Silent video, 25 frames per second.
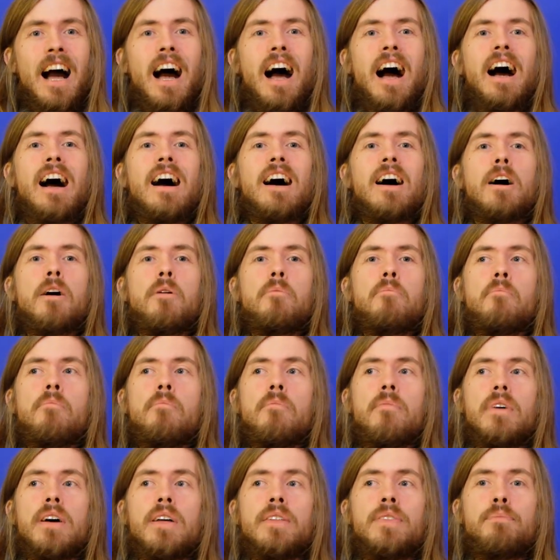
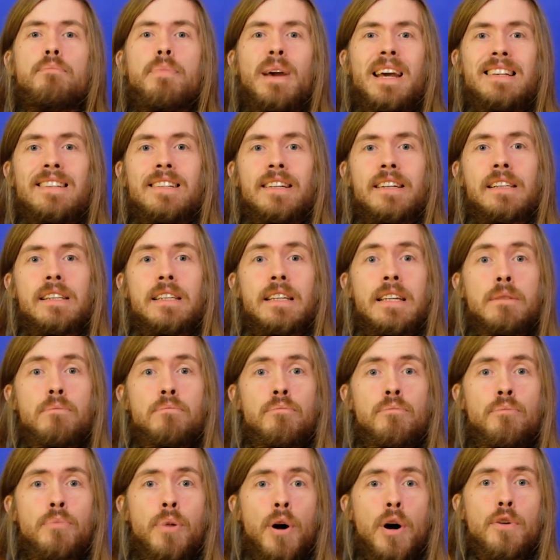um, basically
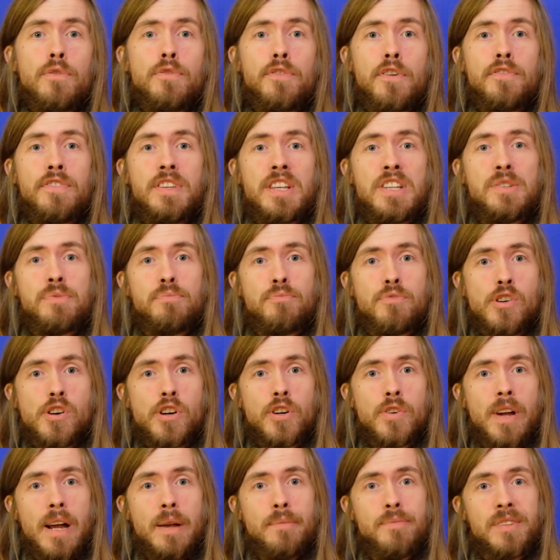both of these
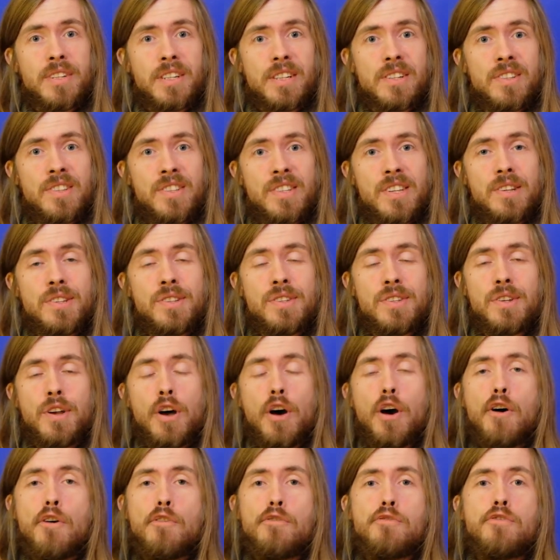programs consist
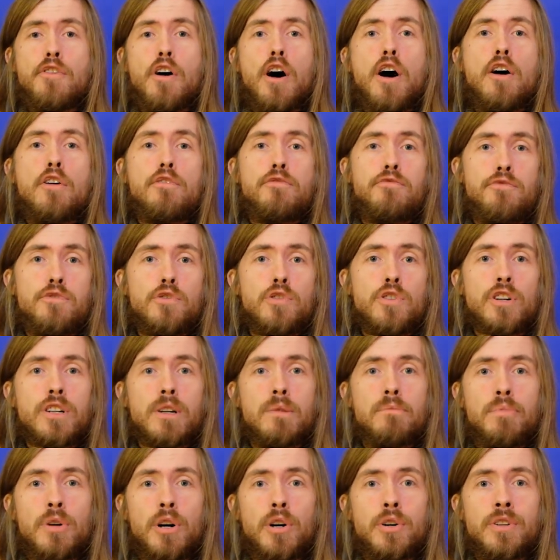of uh, four
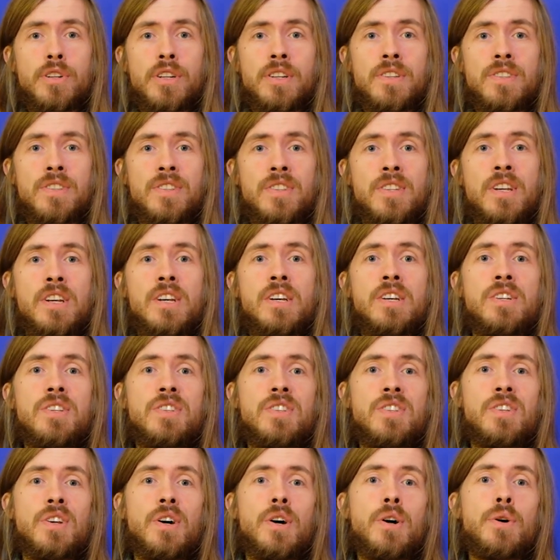components.
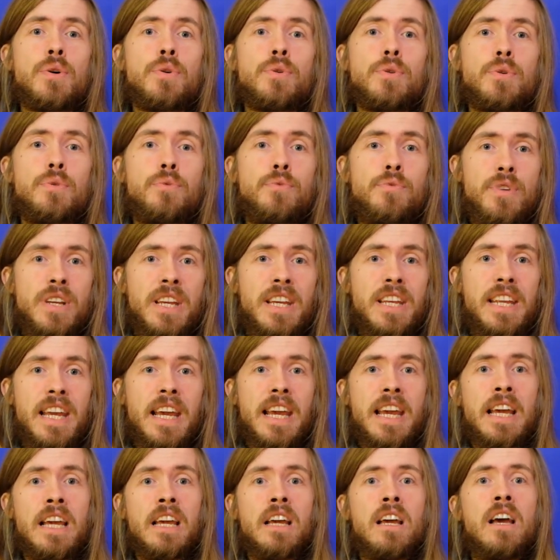So
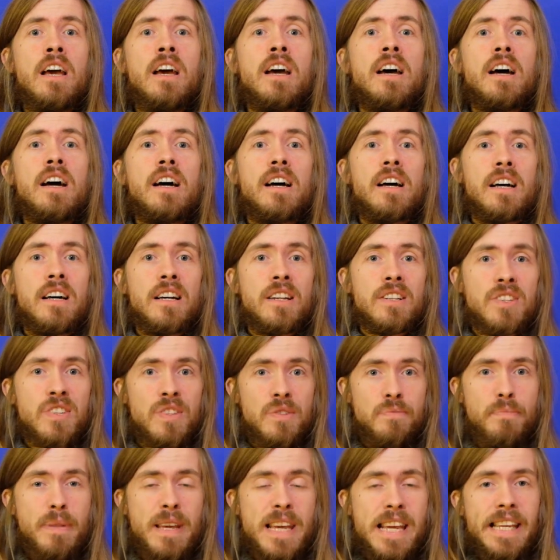reading, uh,
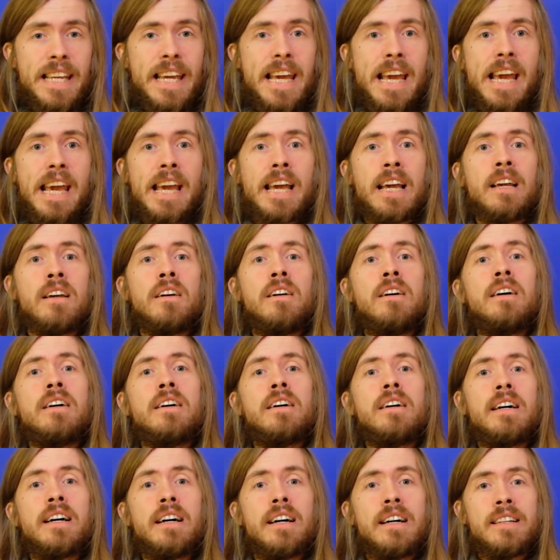speaking,
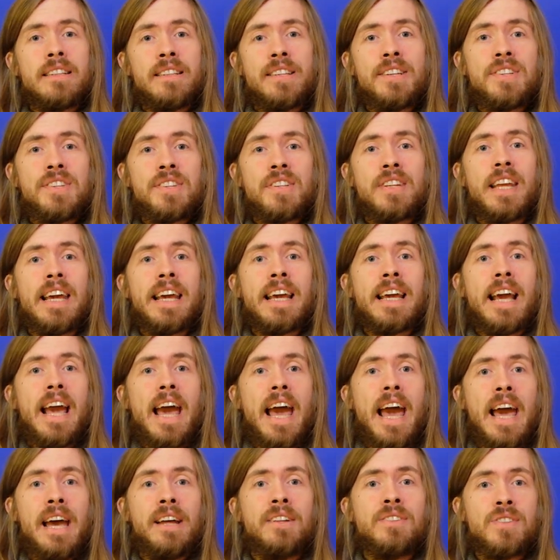uh, listening,
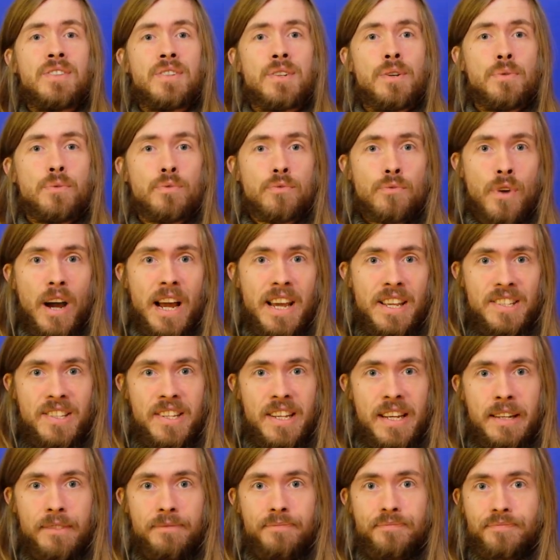and
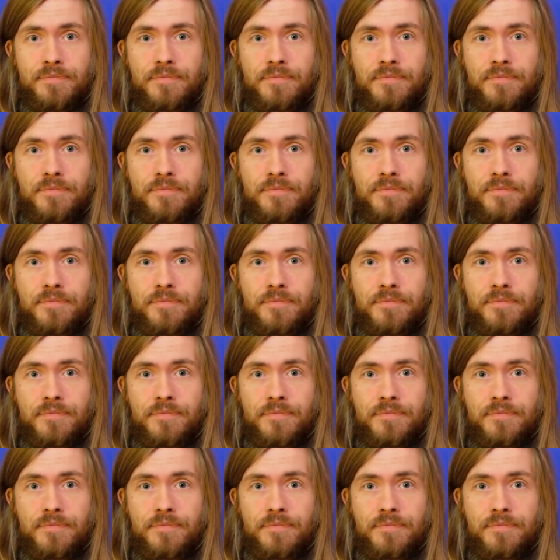writing.